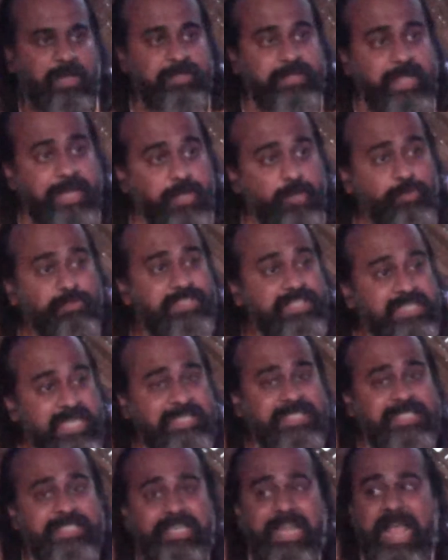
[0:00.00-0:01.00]
Then you
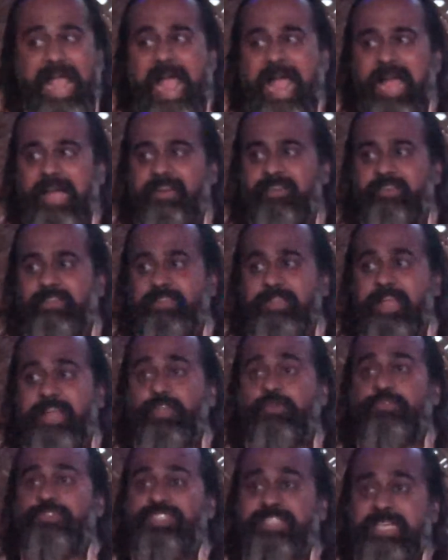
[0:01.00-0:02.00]
just act, then
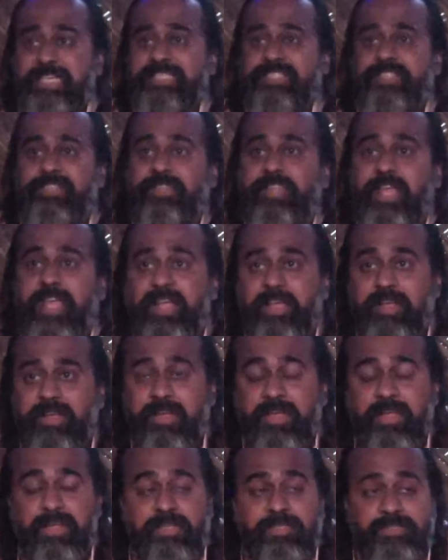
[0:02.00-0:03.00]
you just think,
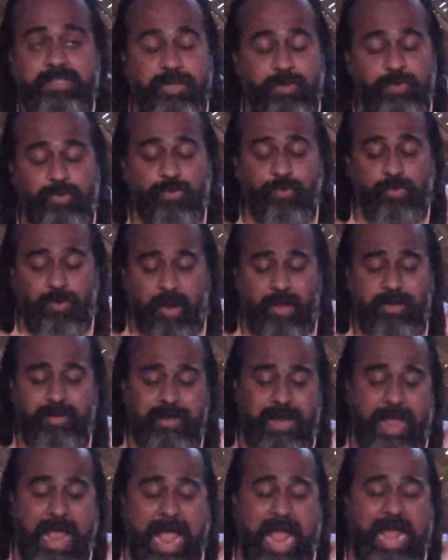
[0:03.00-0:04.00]
then you do
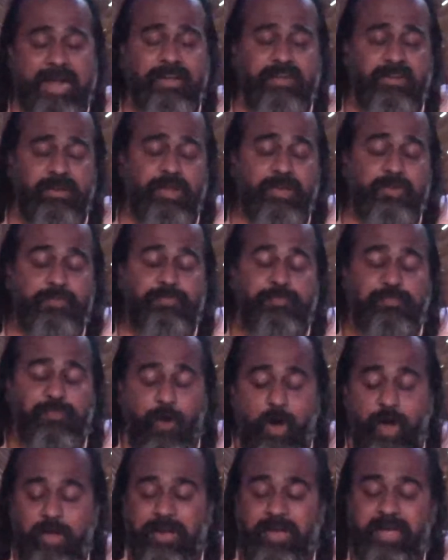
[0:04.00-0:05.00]
not act
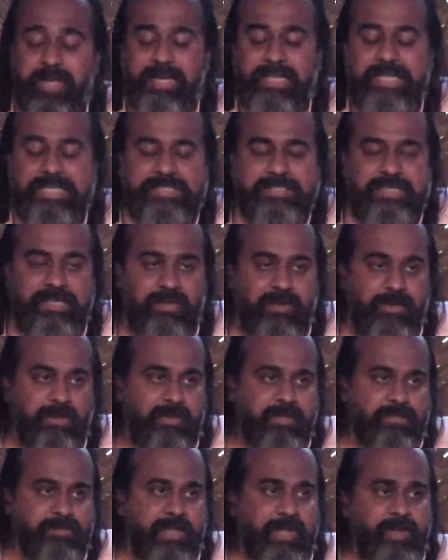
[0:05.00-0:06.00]
for a reason,
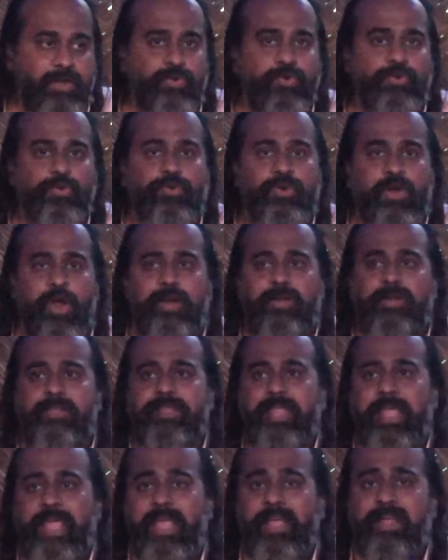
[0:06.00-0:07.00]
then you do
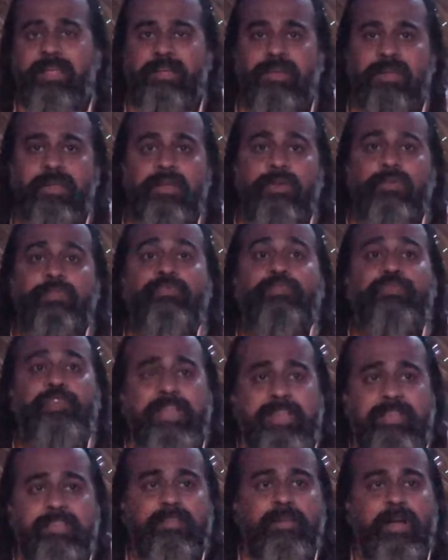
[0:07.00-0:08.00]
not think
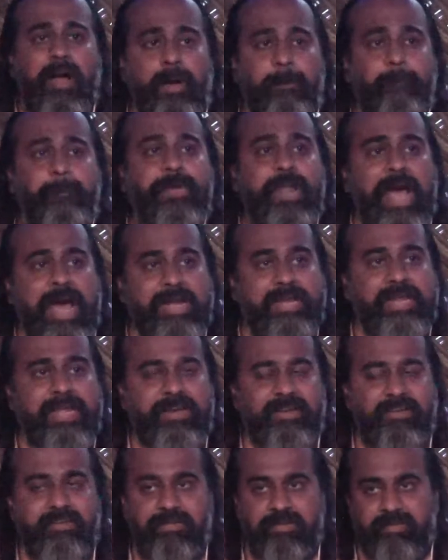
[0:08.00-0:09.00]
with a target.